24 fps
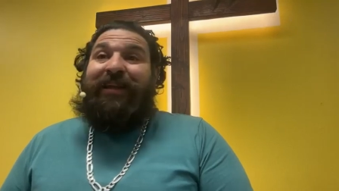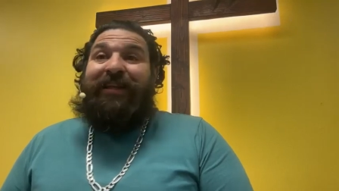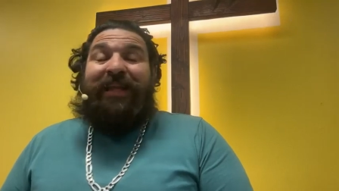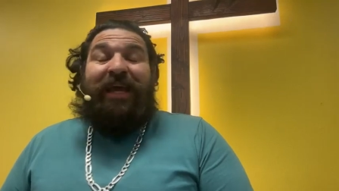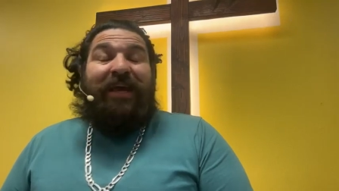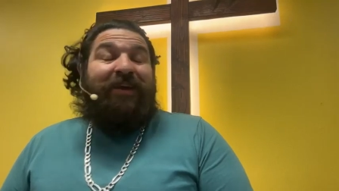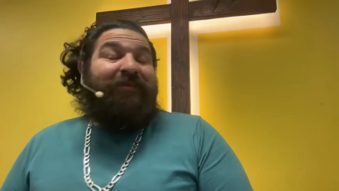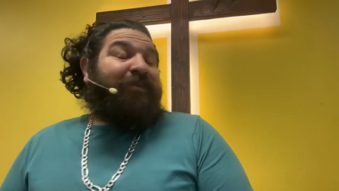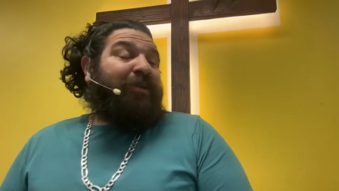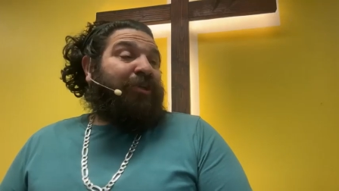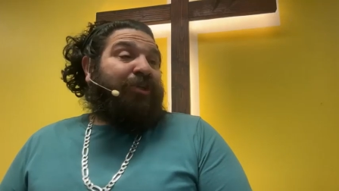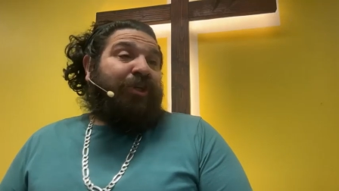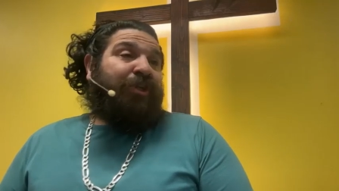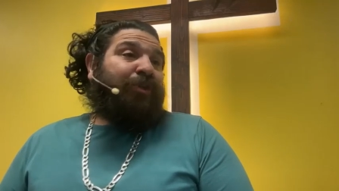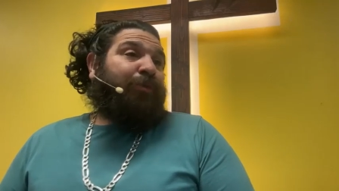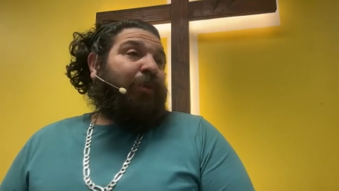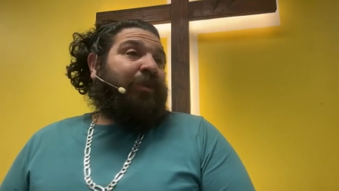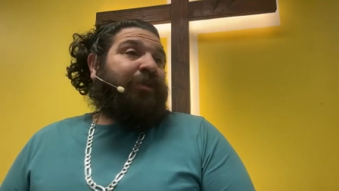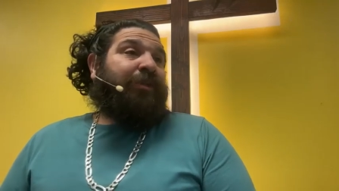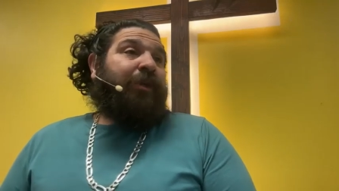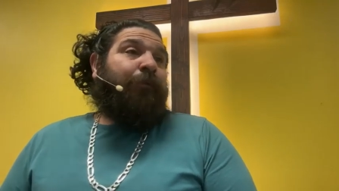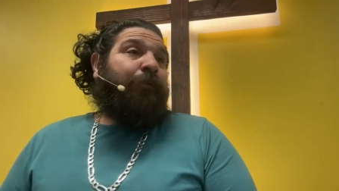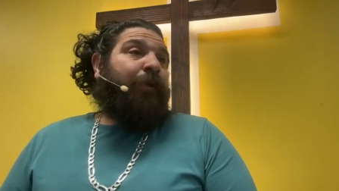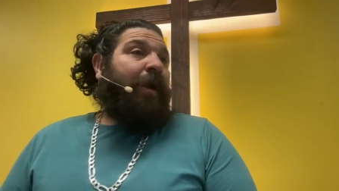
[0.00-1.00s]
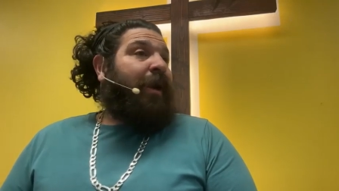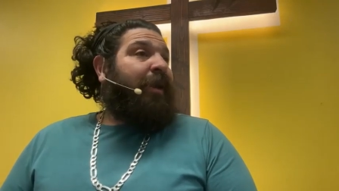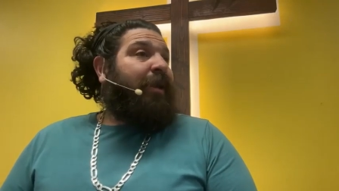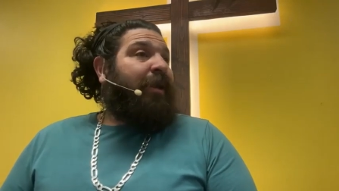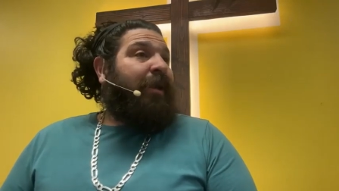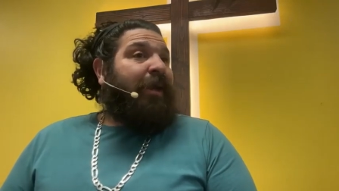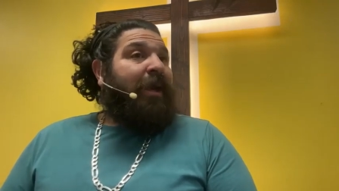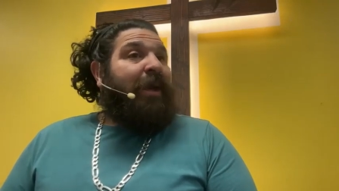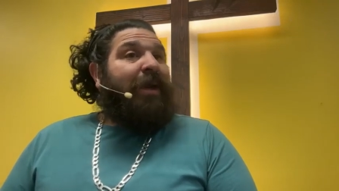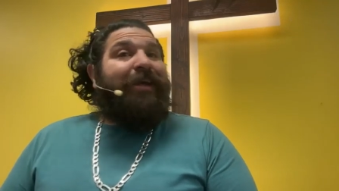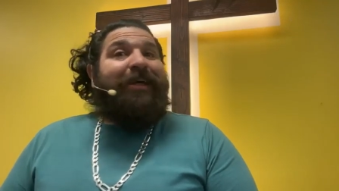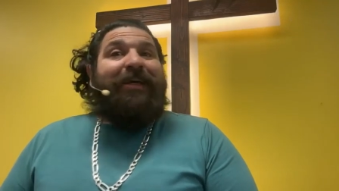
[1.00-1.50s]
David just wasn't
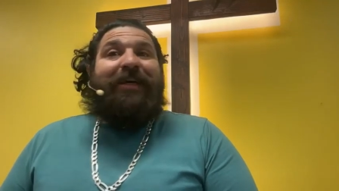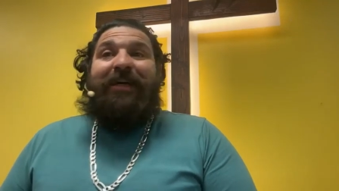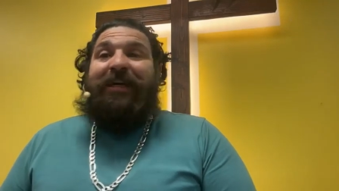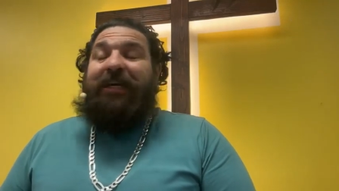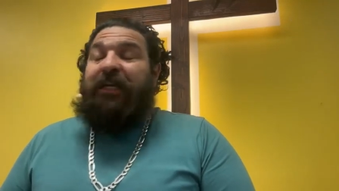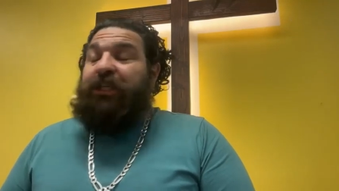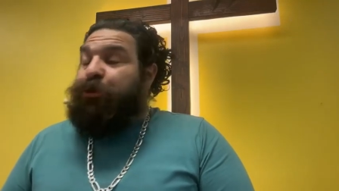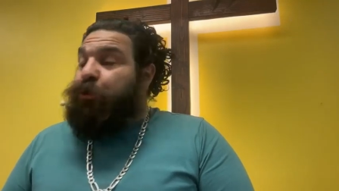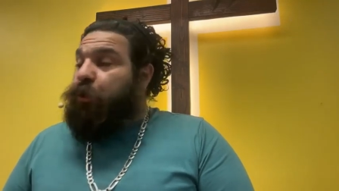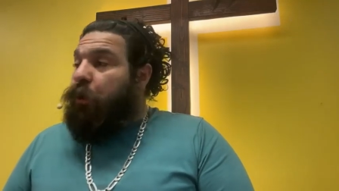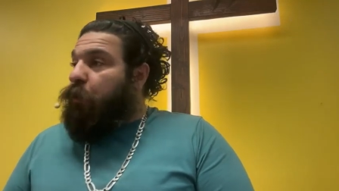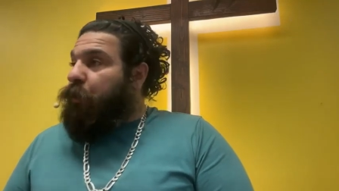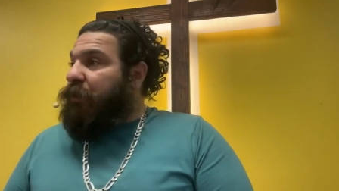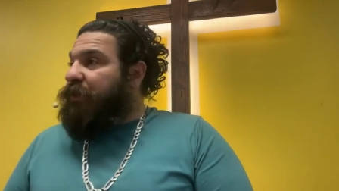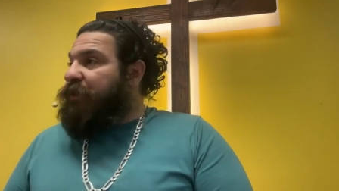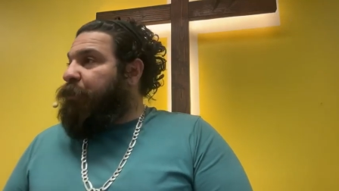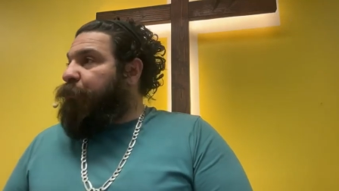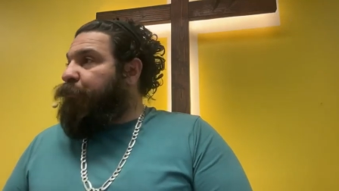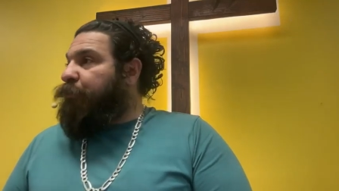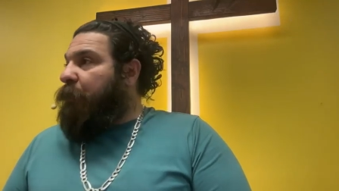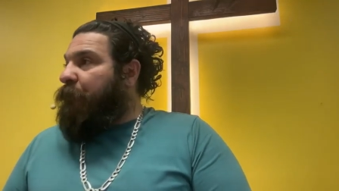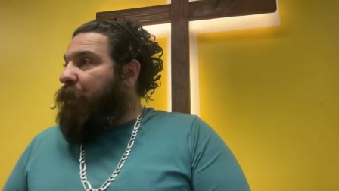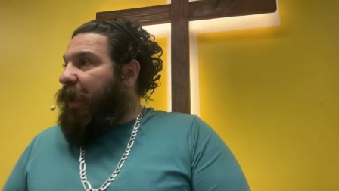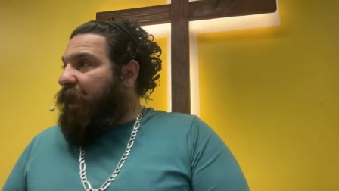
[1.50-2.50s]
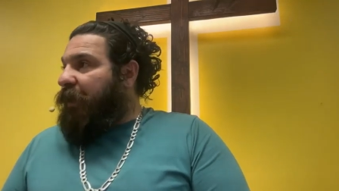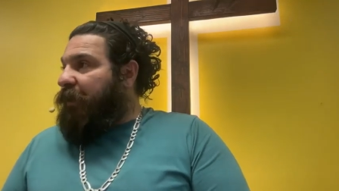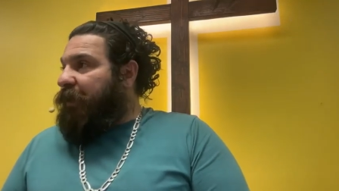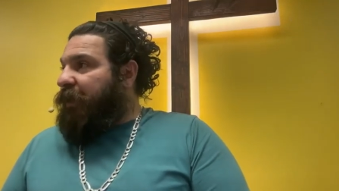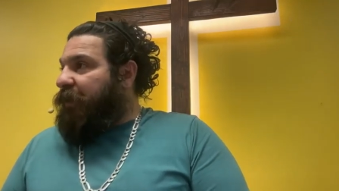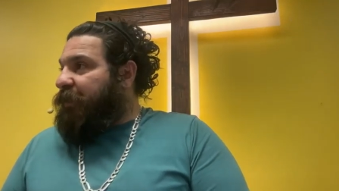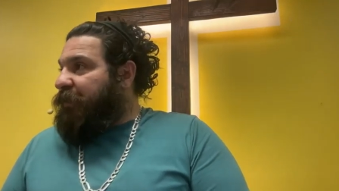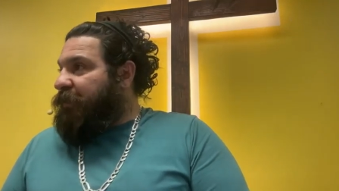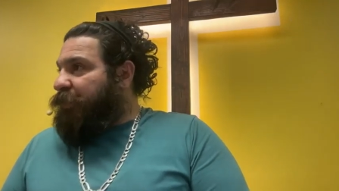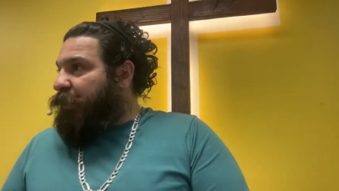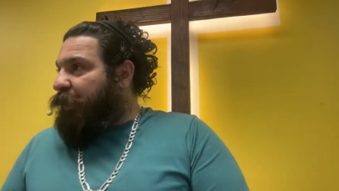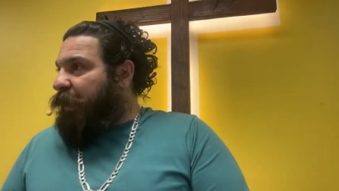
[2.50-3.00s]
ready. Israel was in
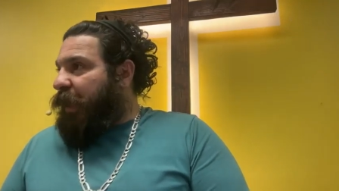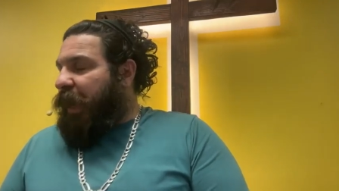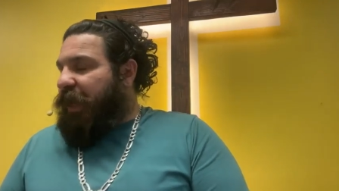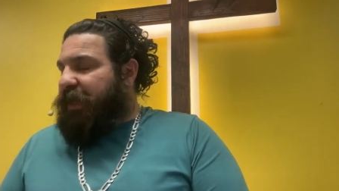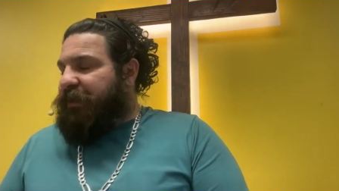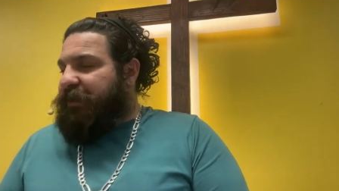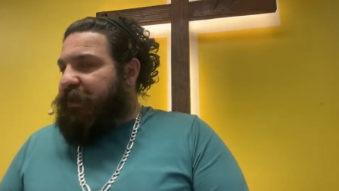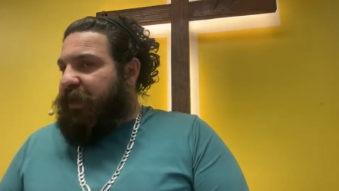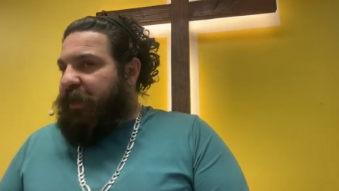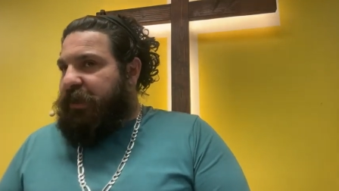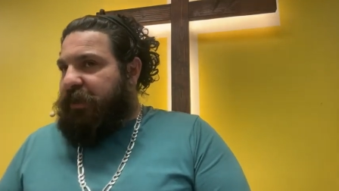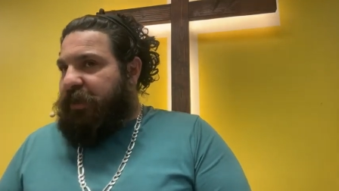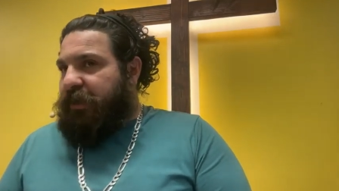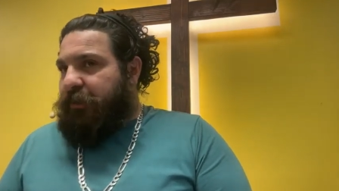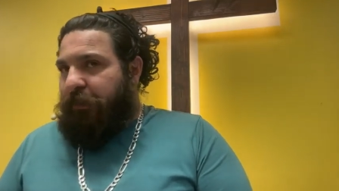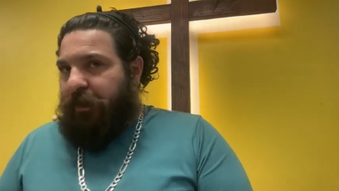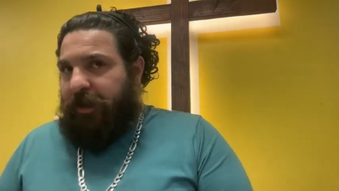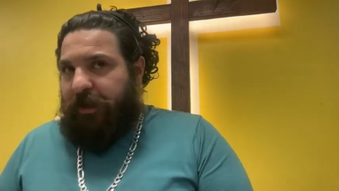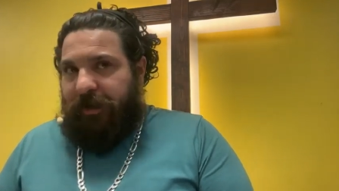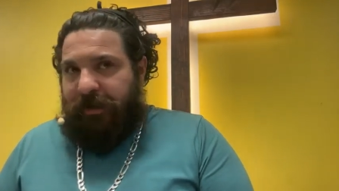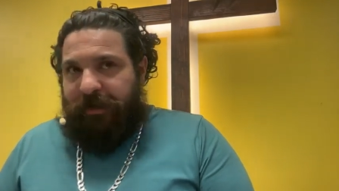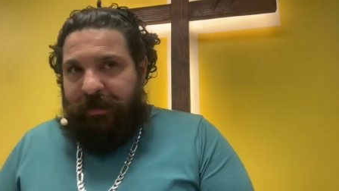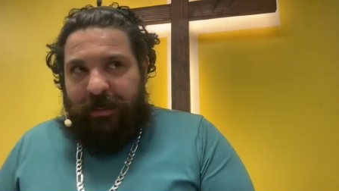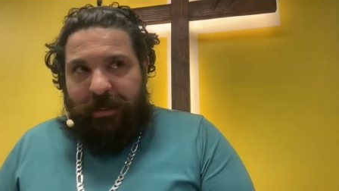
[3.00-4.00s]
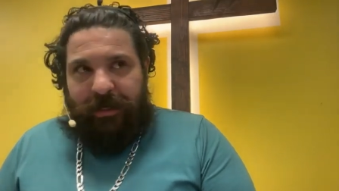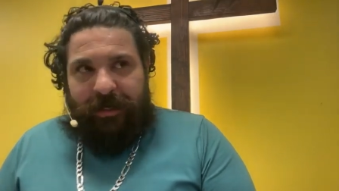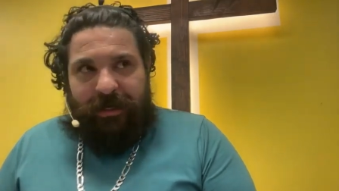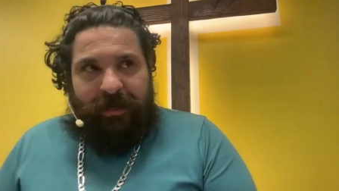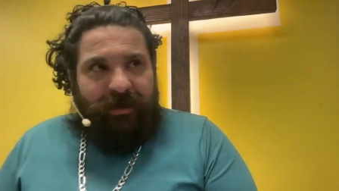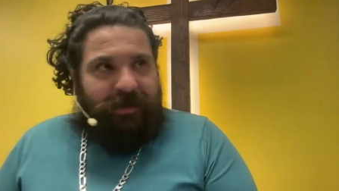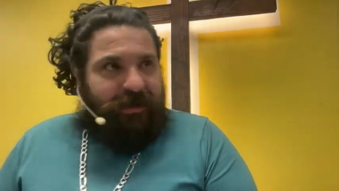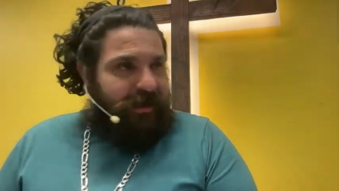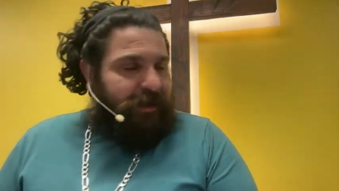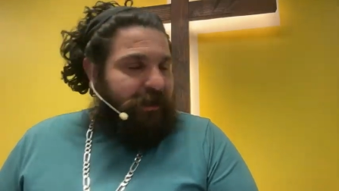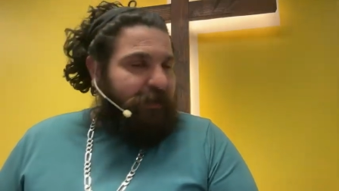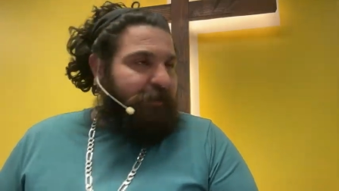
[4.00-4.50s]
rebellion. So God said, You want a king?
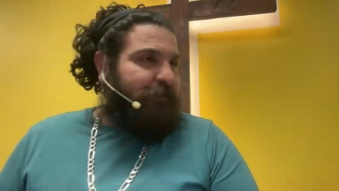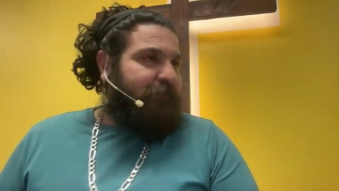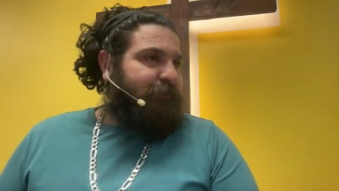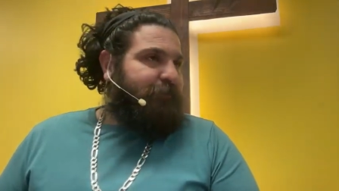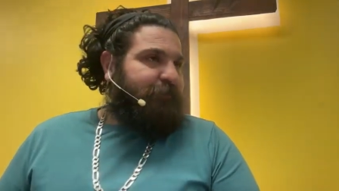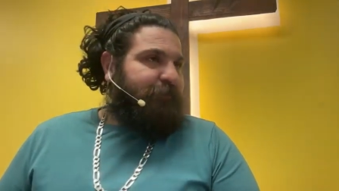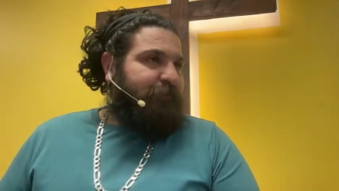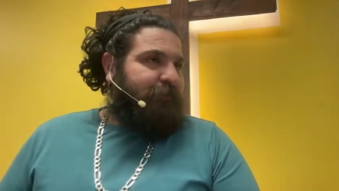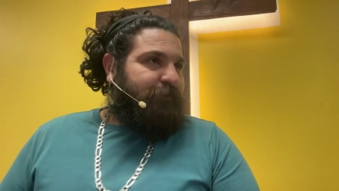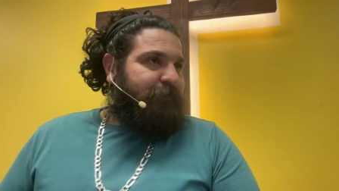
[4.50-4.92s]
Here you go.